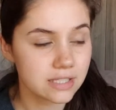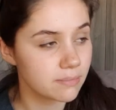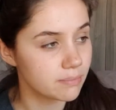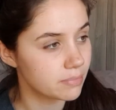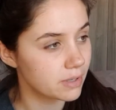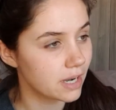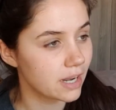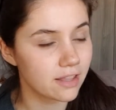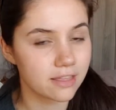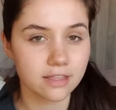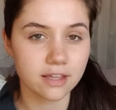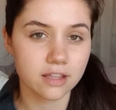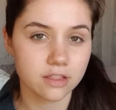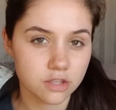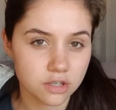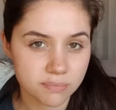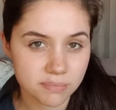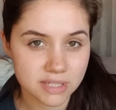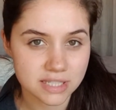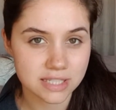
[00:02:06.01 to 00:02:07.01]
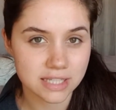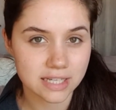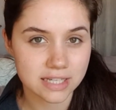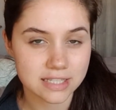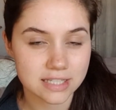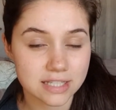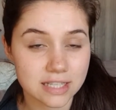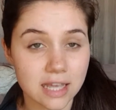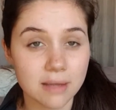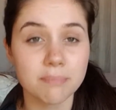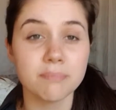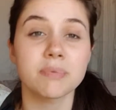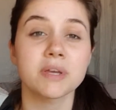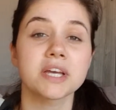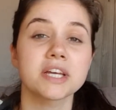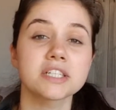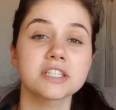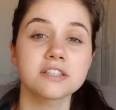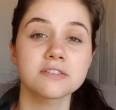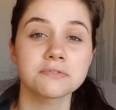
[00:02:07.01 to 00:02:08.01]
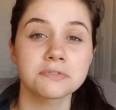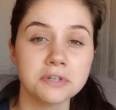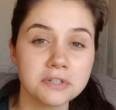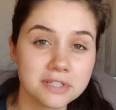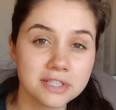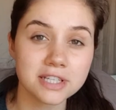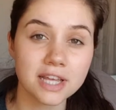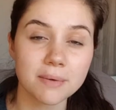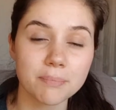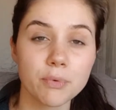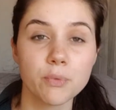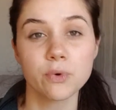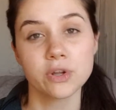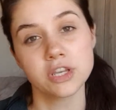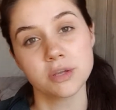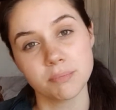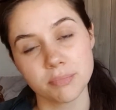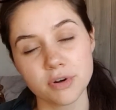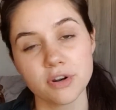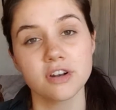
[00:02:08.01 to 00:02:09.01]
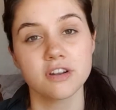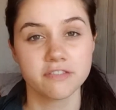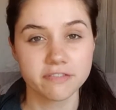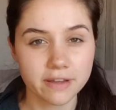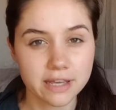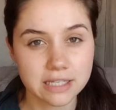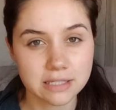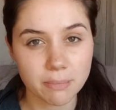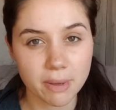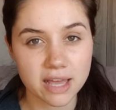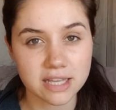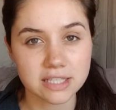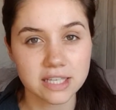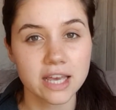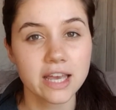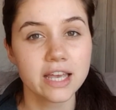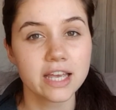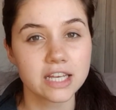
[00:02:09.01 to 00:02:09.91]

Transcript: but I think they're missing a step because the first step when you put on a face mask